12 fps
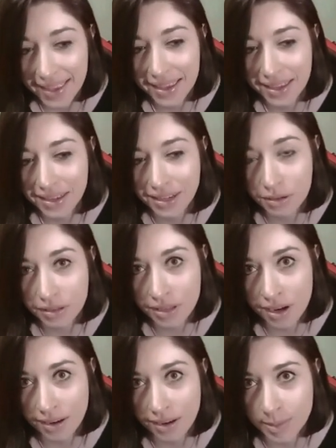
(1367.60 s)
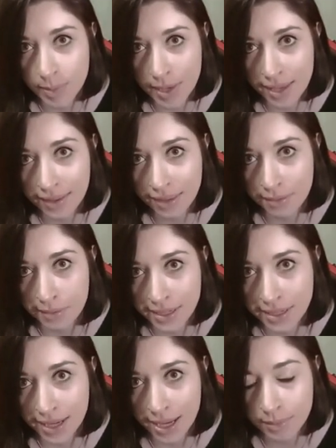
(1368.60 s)
with cards being like 3
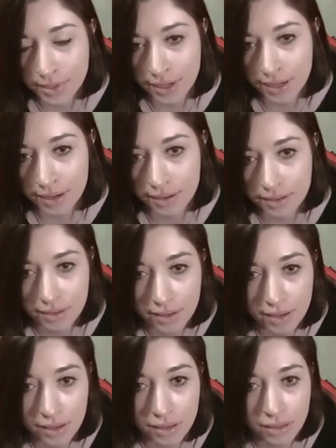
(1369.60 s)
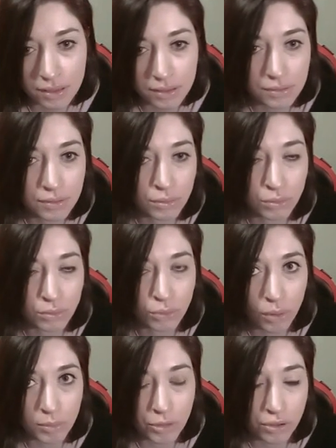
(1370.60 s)
times their
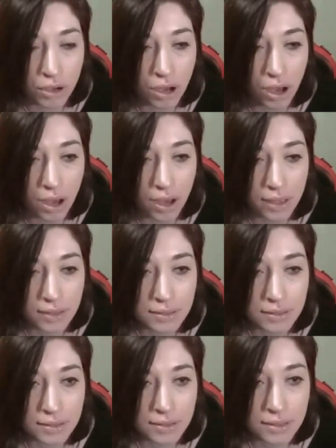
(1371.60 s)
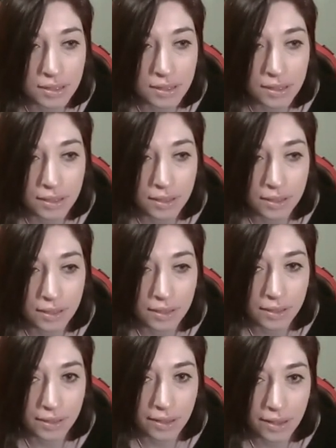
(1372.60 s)
normal cost,
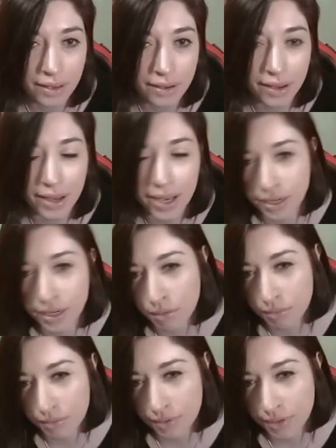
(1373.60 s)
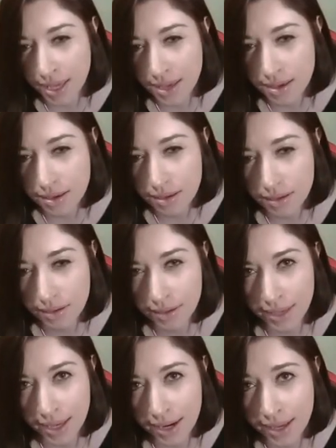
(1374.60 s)
I don't think
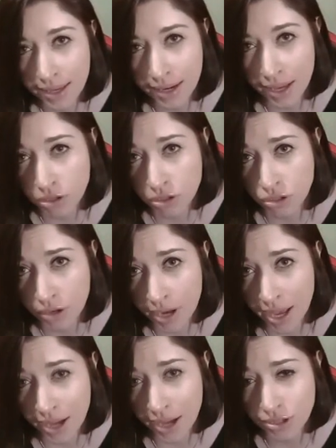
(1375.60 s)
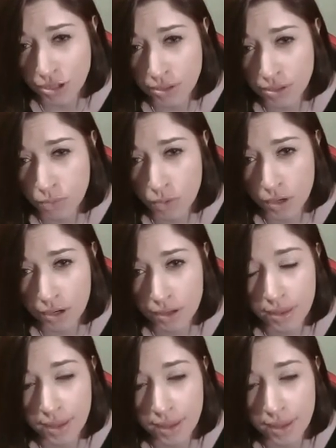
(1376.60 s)
getting an extra hash is worth,